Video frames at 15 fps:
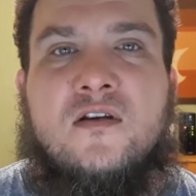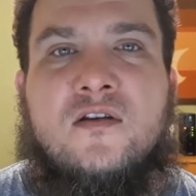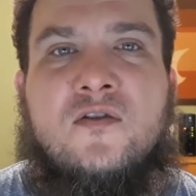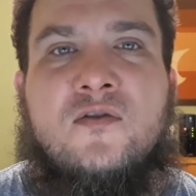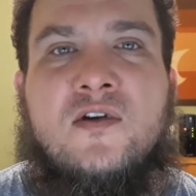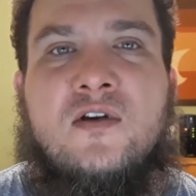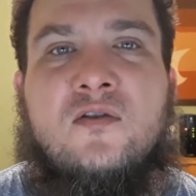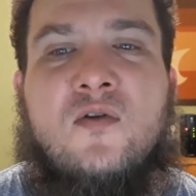
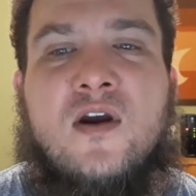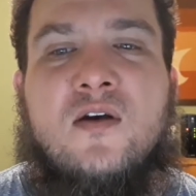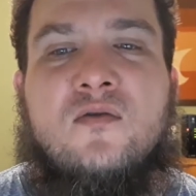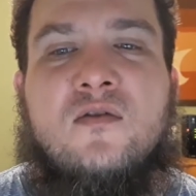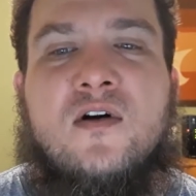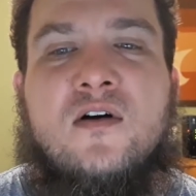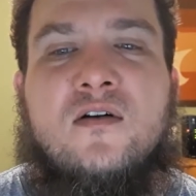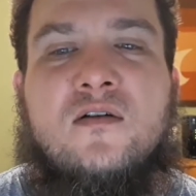Knowing
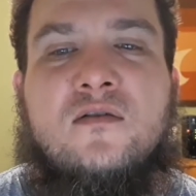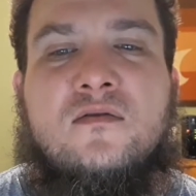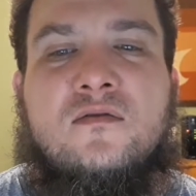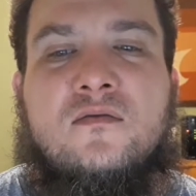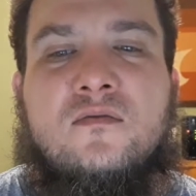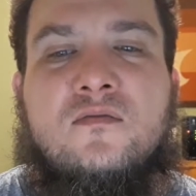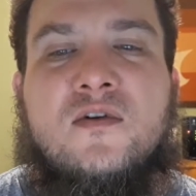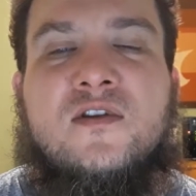quite
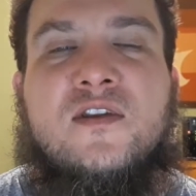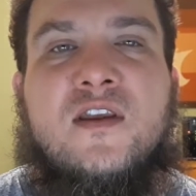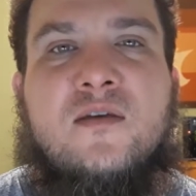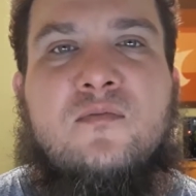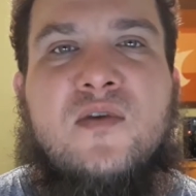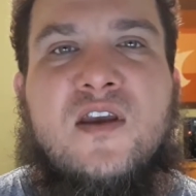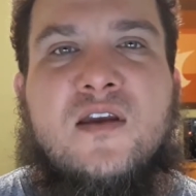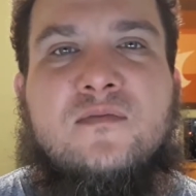well what
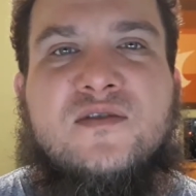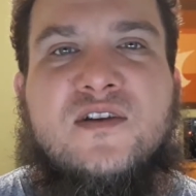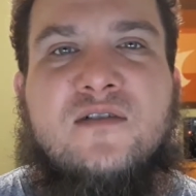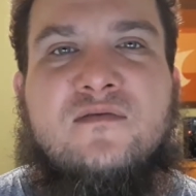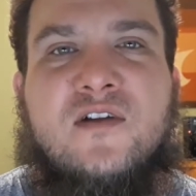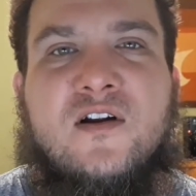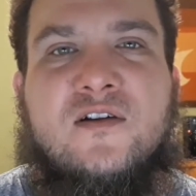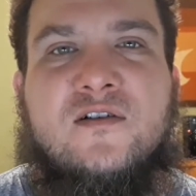the
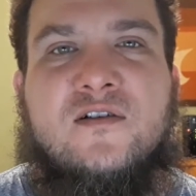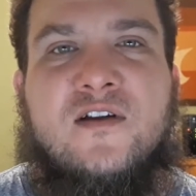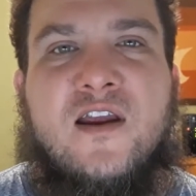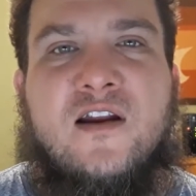BM-700,